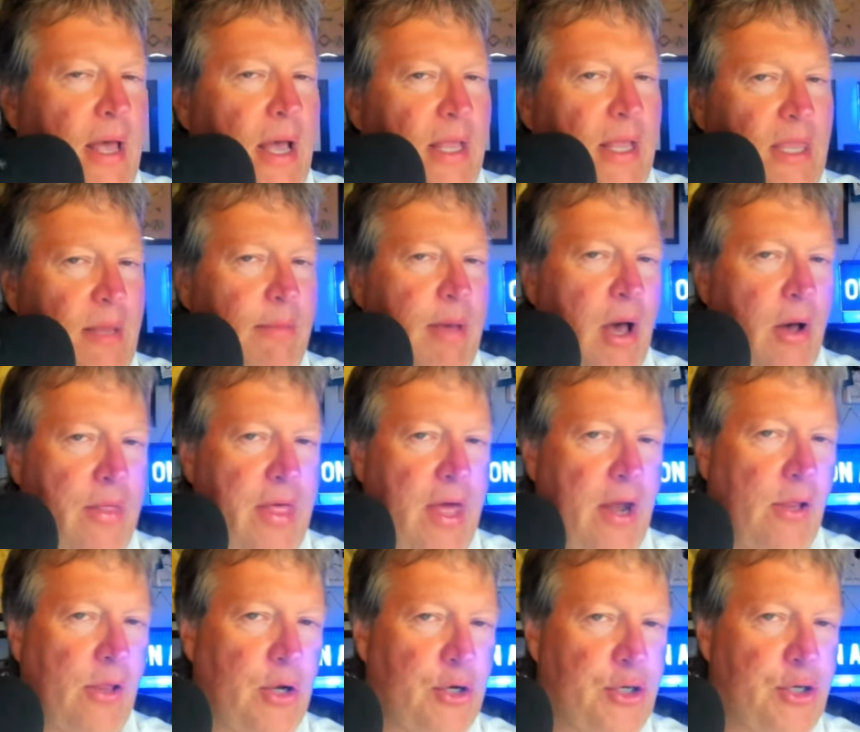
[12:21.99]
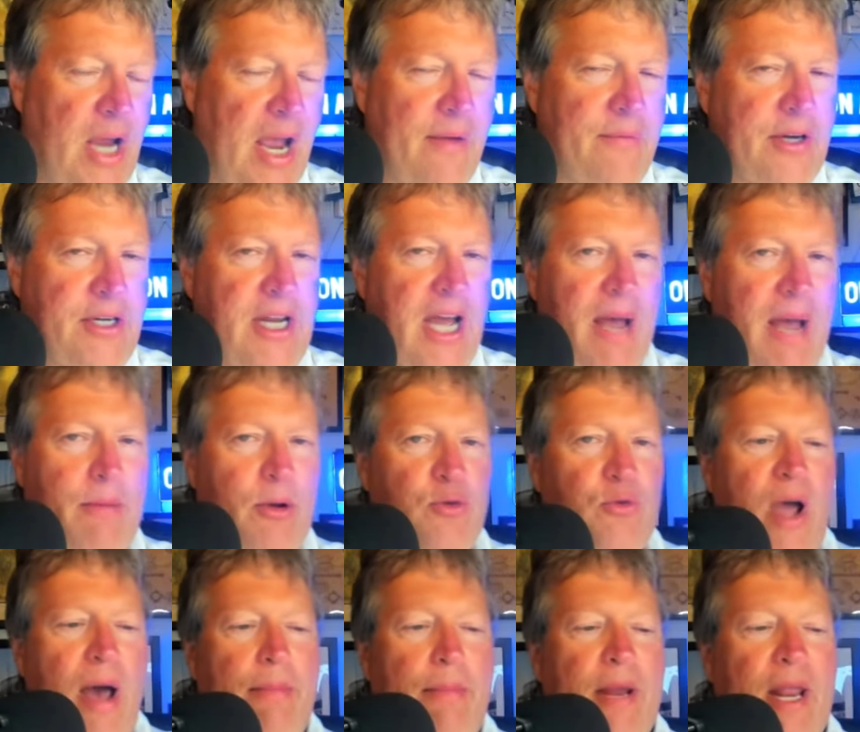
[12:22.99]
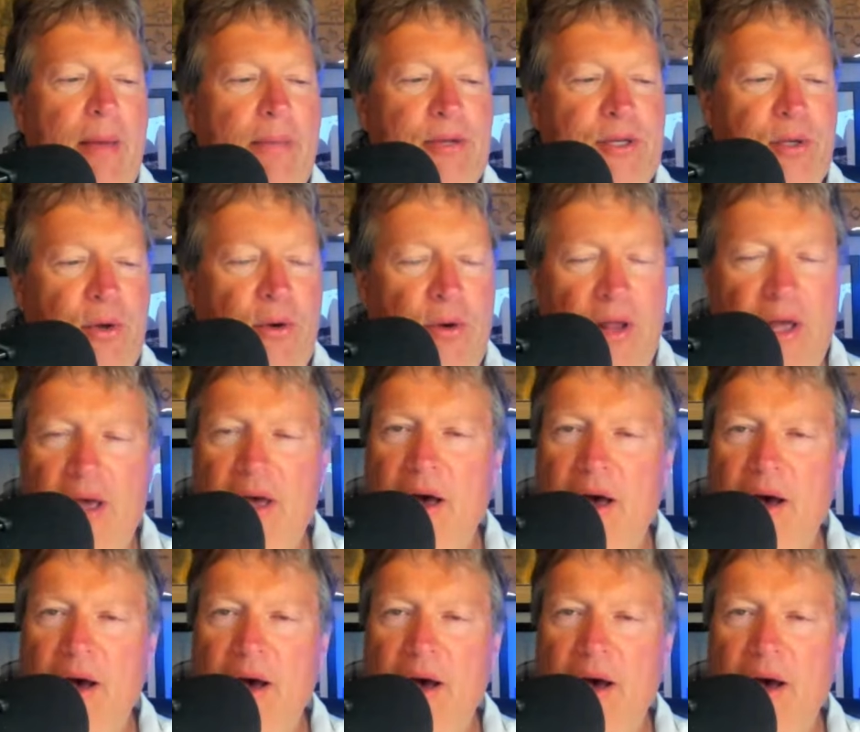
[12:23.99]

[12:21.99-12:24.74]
hit the bell that alerts you every time we drop an episode